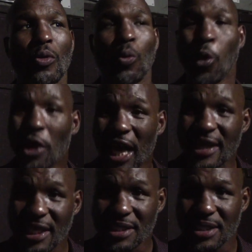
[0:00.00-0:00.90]
work
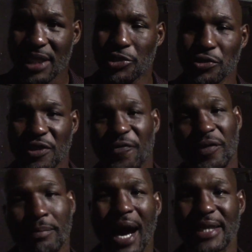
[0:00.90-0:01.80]
ethics, and two
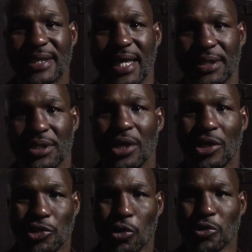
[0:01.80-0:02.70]
different mindsets.
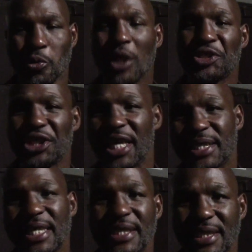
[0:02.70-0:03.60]
So it's one
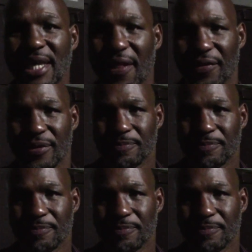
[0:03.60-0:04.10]
stage, then it's another.